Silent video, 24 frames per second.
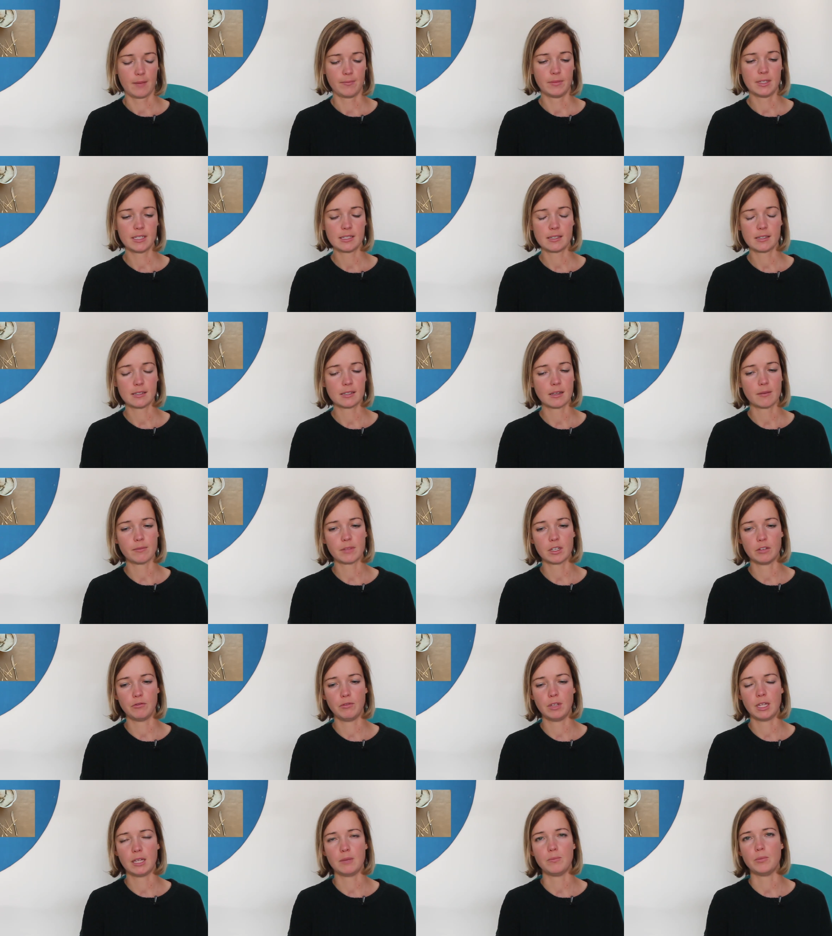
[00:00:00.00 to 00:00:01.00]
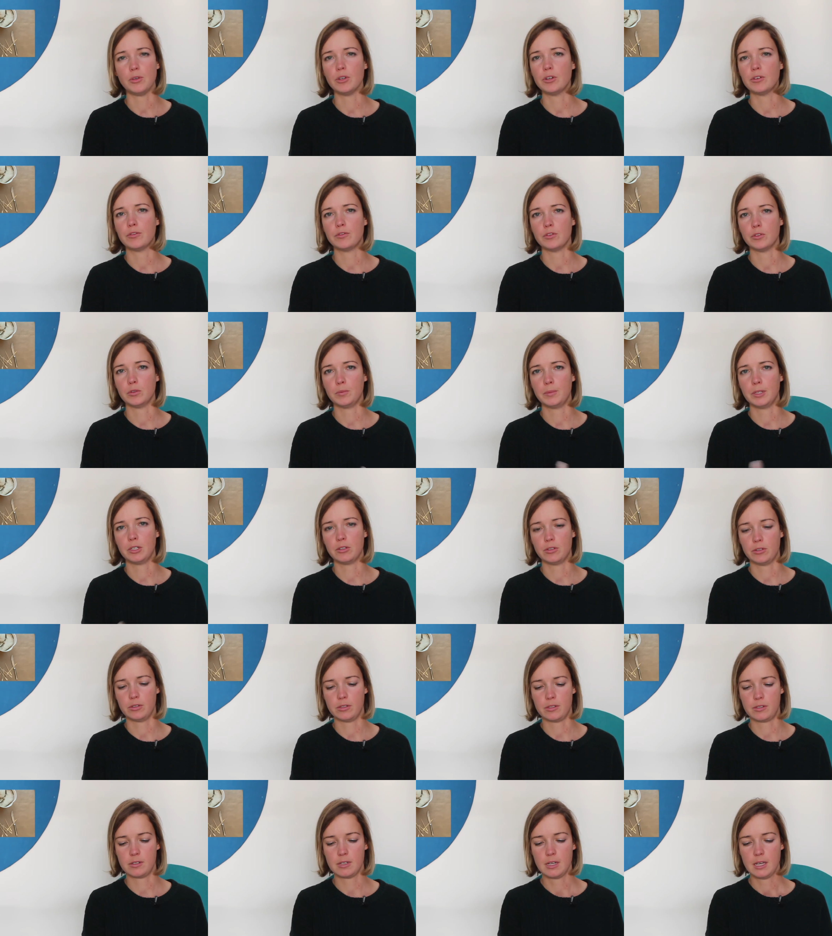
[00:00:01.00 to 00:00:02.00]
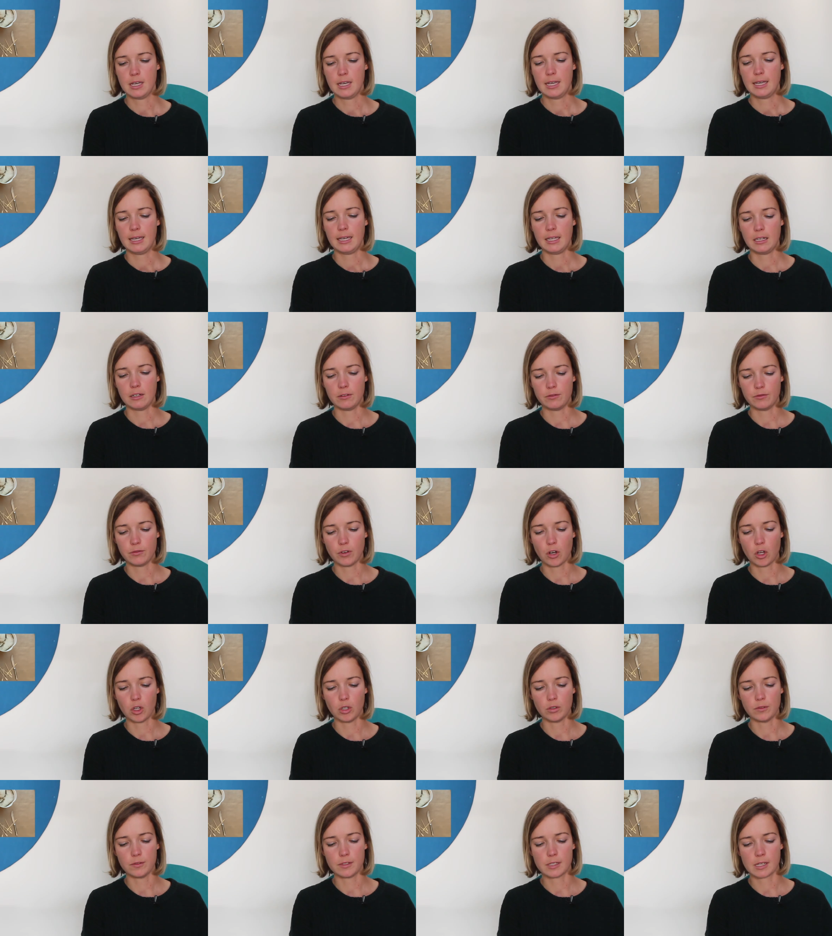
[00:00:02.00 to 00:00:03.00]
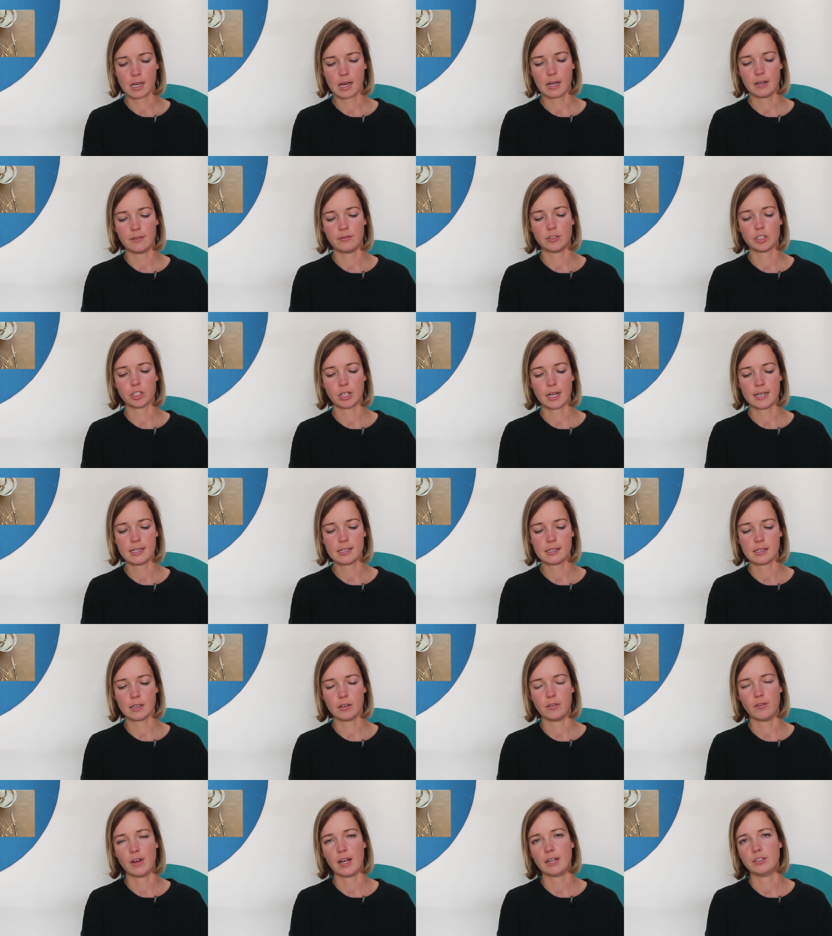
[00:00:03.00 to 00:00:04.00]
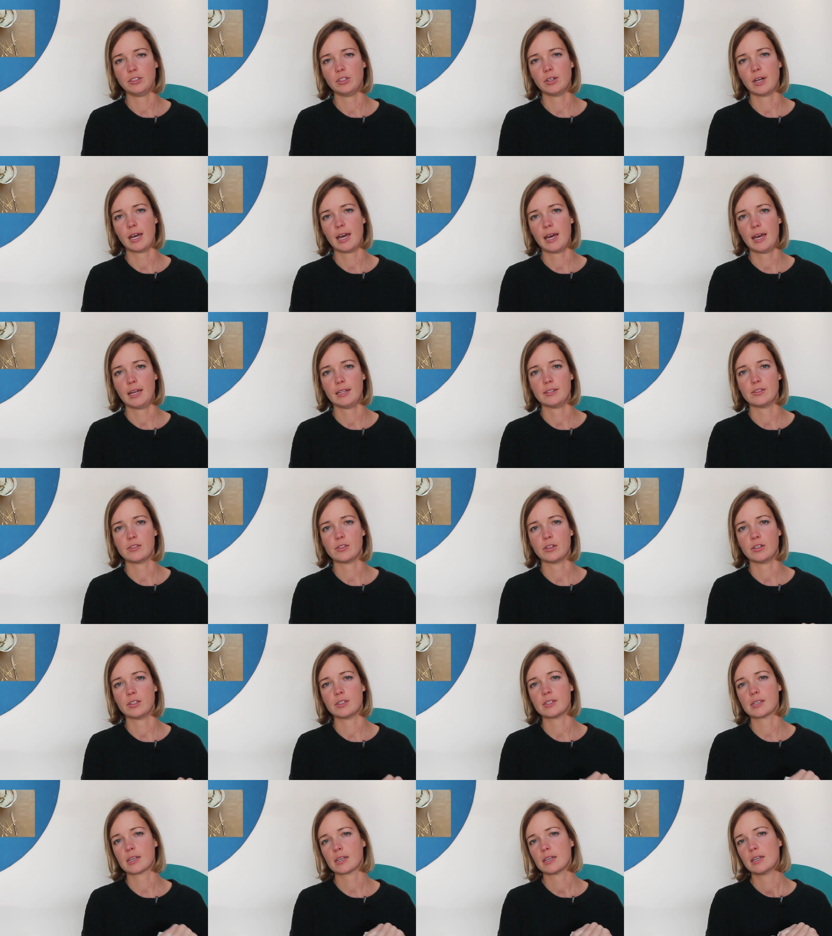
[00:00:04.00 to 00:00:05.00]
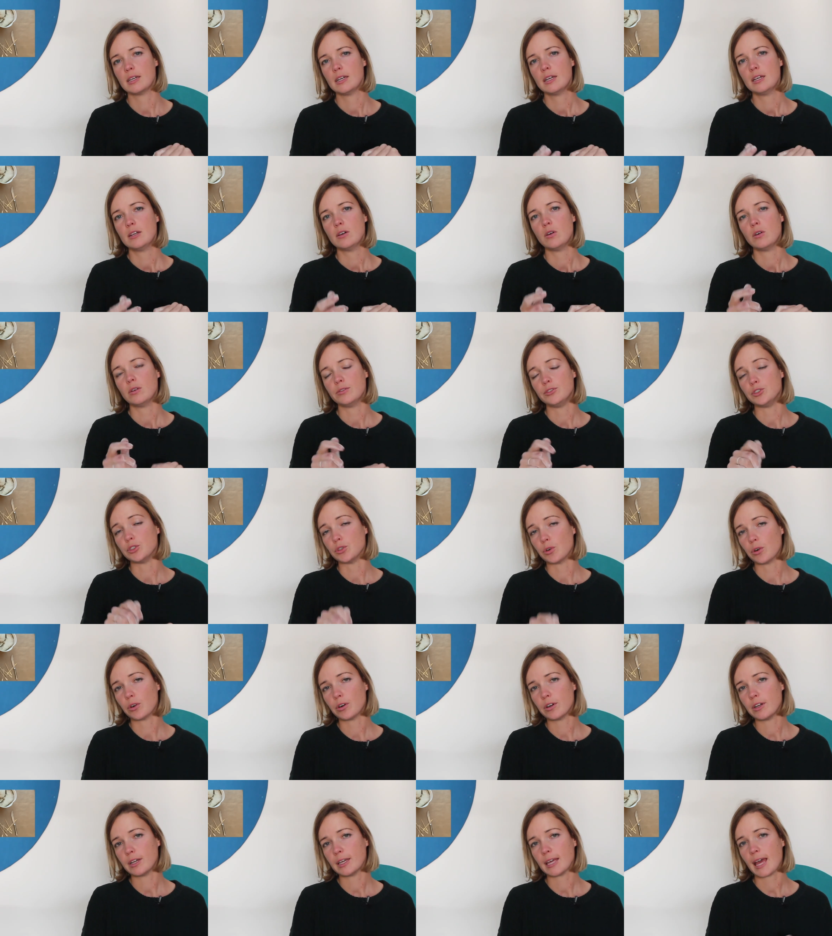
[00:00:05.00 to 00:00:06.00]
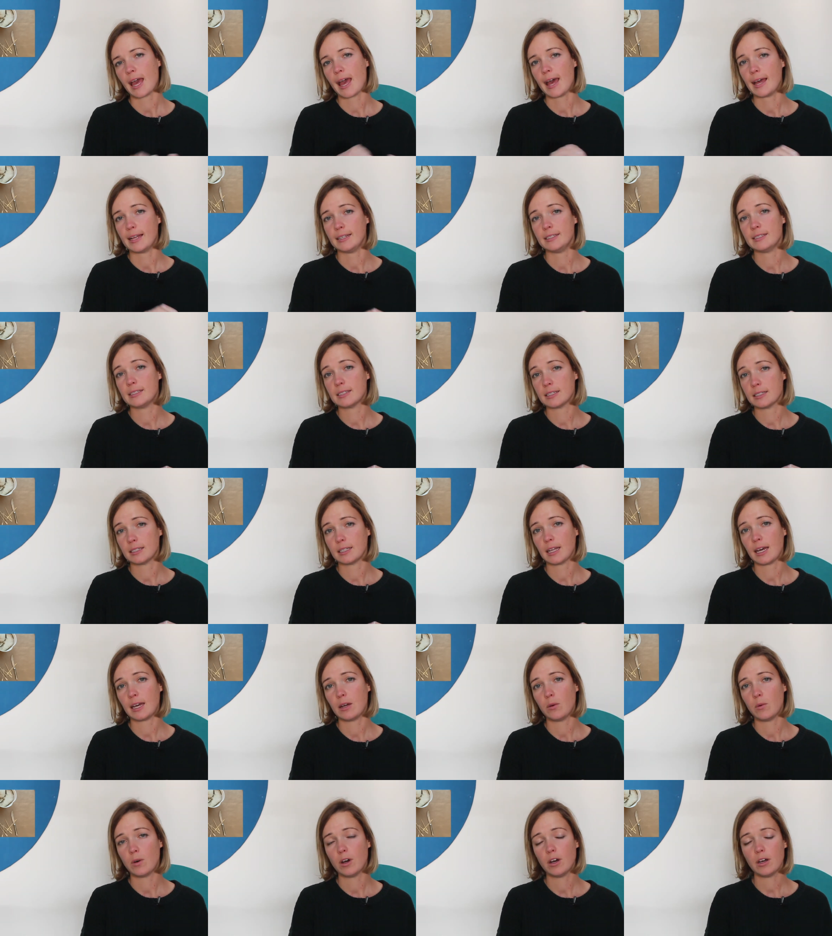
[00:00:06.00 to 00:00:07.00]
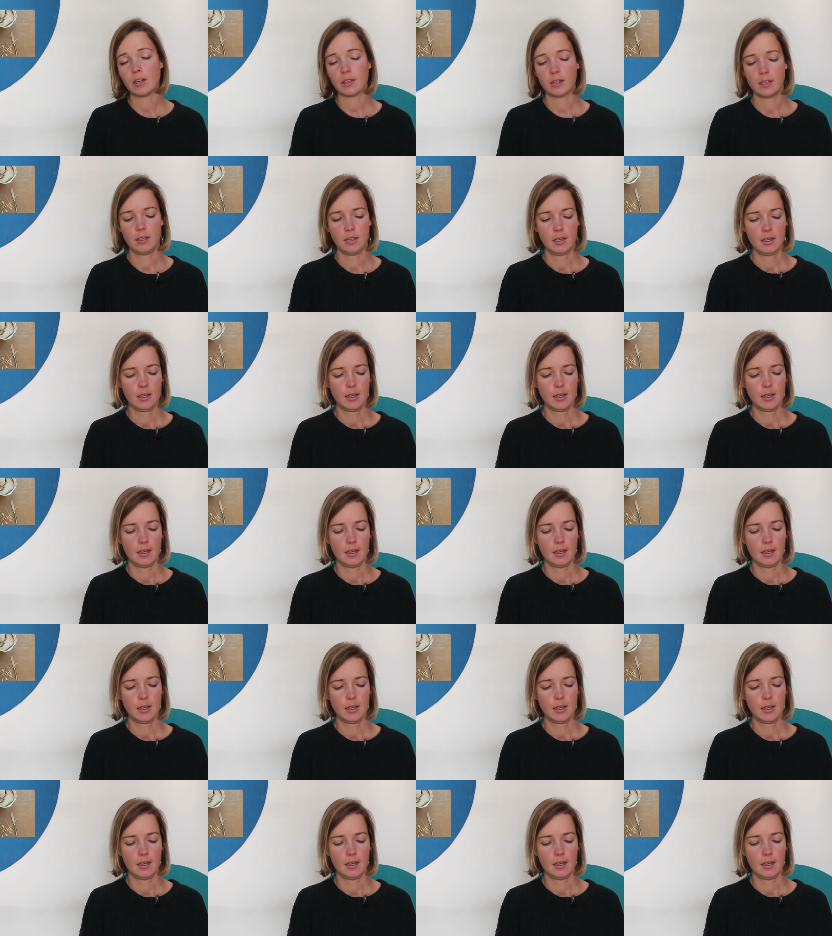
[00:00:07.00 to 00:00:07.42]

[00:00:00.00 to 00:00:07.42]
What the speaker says: This is something really beautiful because it involves kind of tracing around your hand, so it's drawing and clay work,